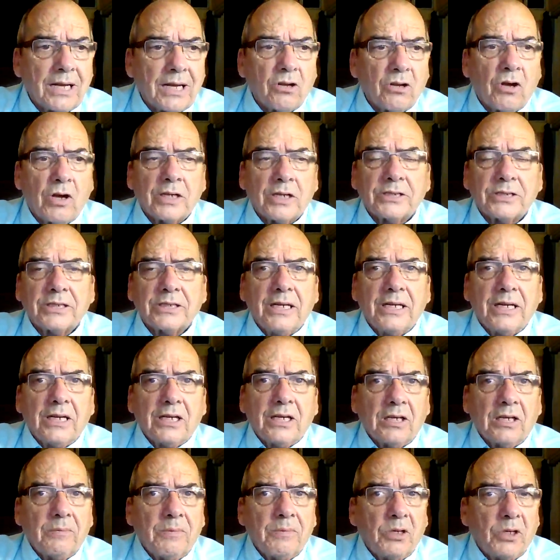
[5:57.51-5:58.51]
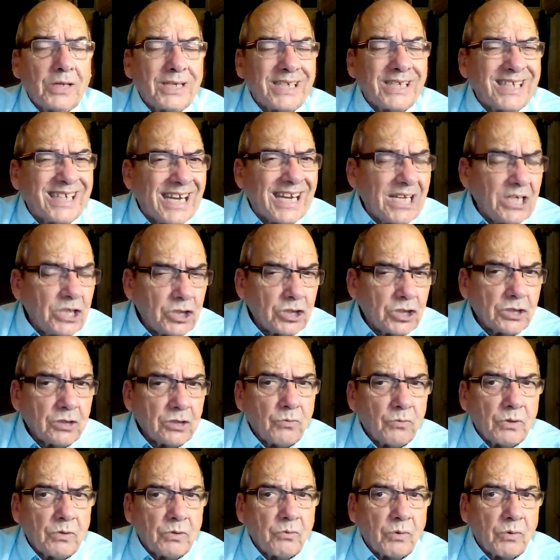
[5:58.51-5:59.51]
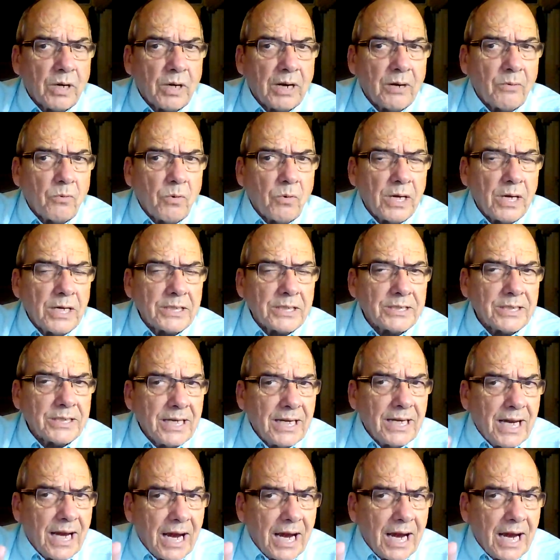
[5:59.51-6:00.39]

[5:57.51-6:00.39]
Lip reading: I lost communication with where I was.